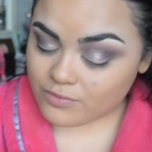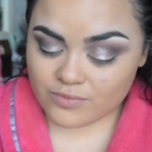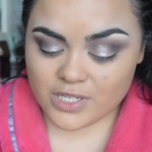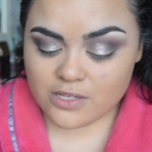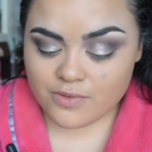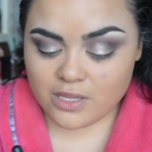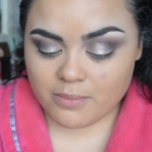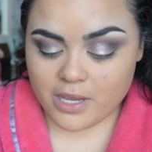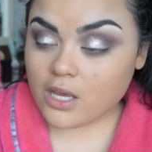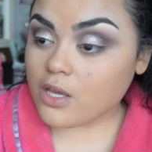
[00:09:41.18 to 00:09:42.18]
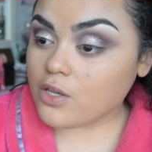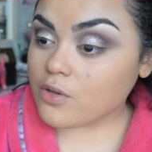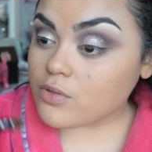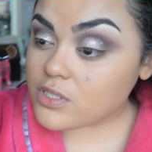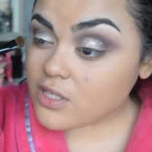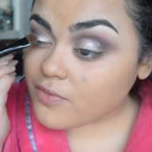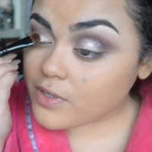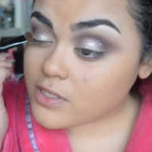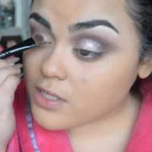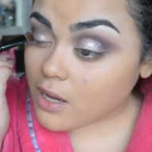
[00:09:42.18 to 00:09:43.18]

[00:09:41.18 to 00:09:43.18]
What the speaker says: doesn't really make a huge difference.